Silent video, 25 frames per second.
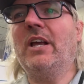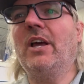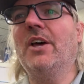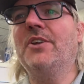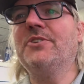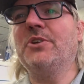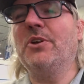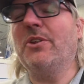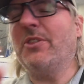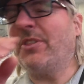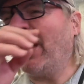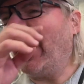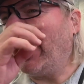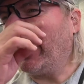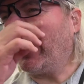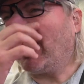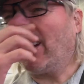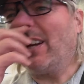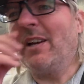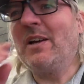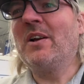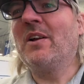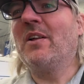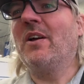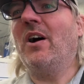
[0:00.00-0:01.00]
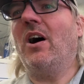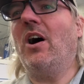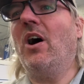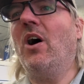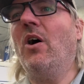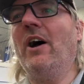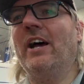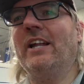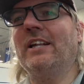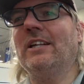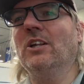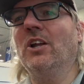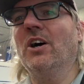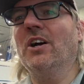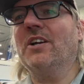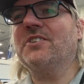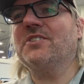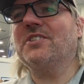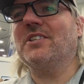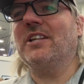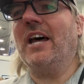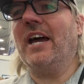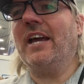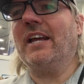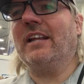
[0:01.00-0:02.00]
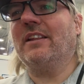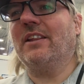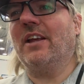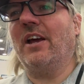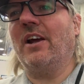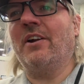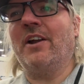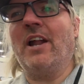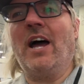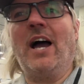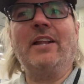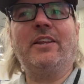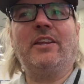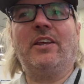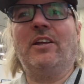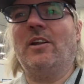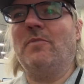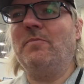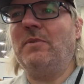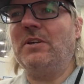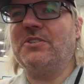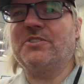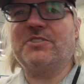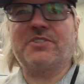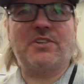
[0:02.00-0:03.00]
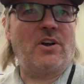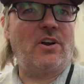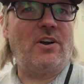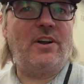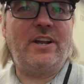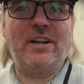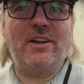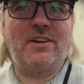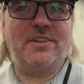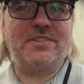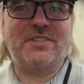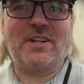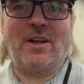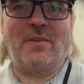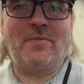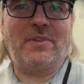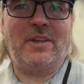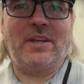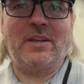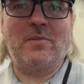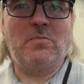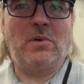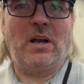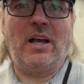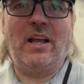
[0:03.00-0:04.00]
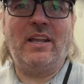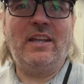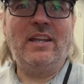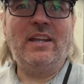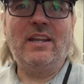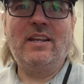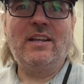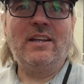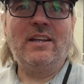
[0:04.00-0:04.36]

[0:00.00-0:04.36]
Because you think, oh, it looks like they're not going to be sturdy or something, but